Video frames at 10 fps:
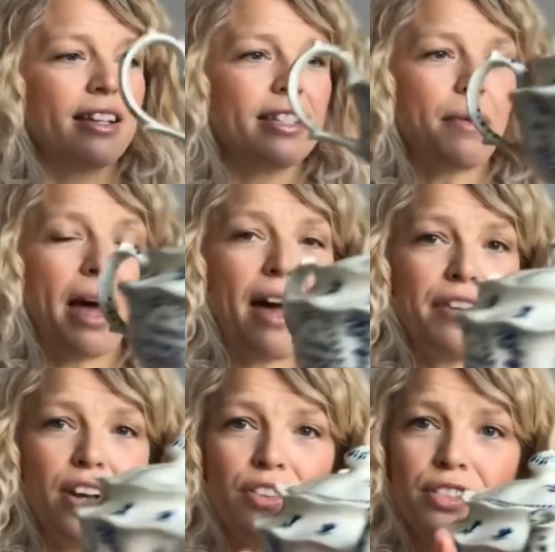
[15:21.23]
So I
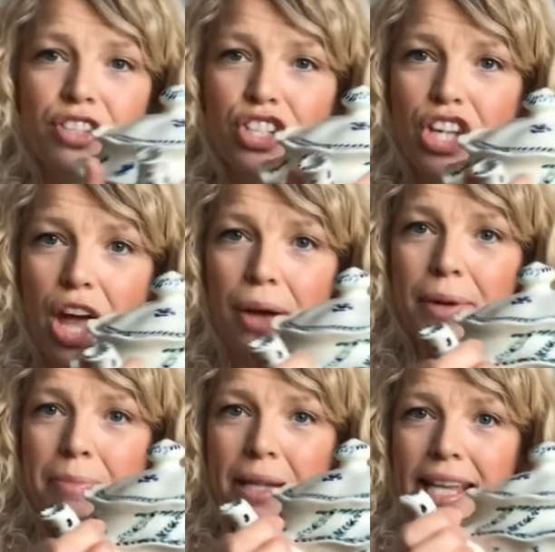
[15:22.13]
have it on
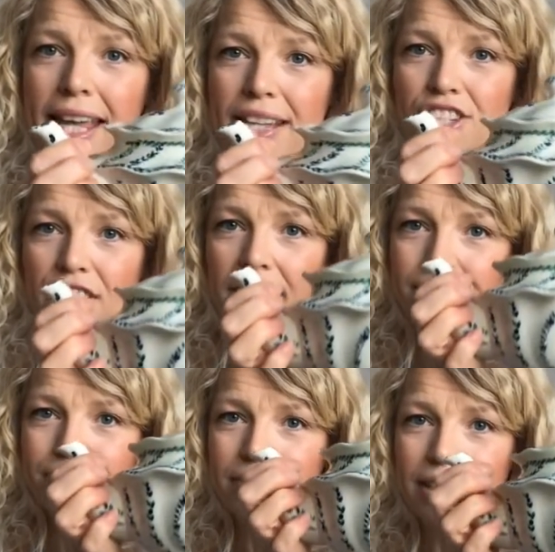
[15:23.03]
show in my
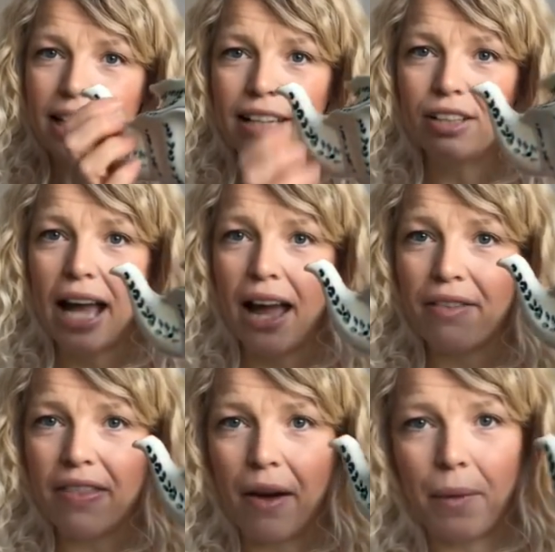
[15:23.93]
kitchen, and I
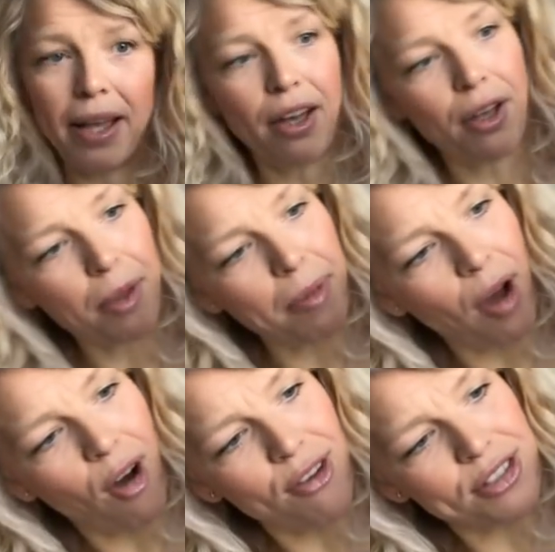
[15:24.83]
have it that way, her
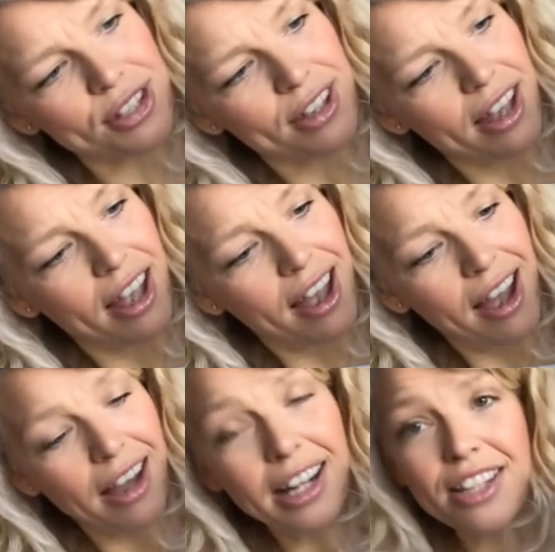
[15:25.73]
pot,
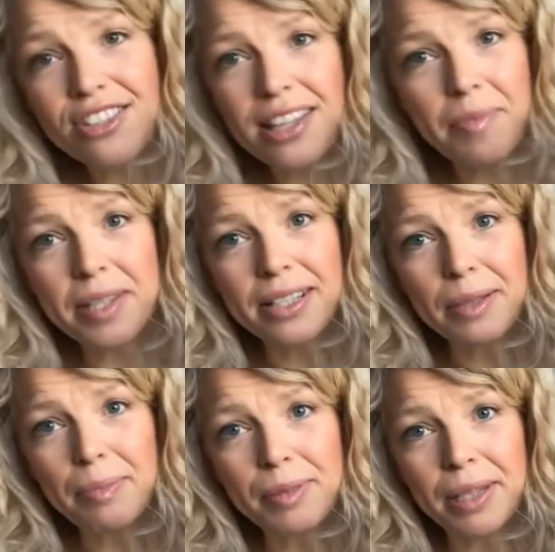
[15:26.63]
and I just
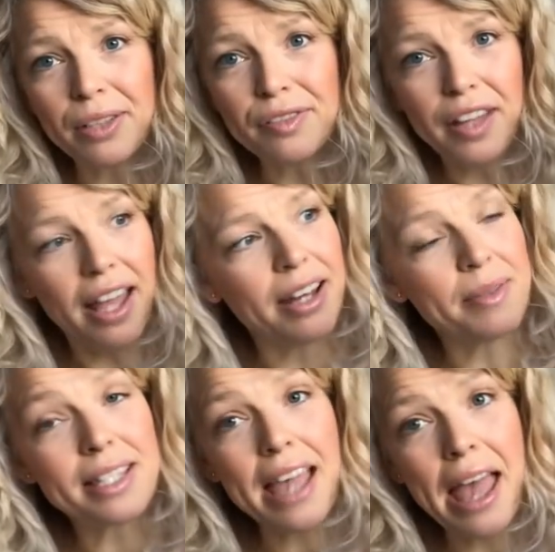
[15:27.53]
absolutely blooming love it, and
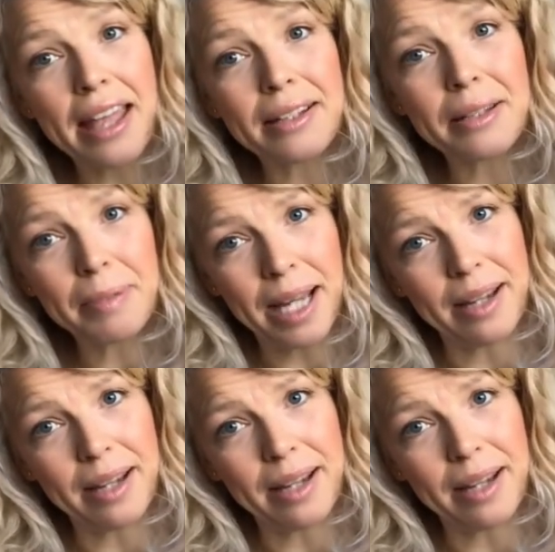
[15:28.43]
it was £10.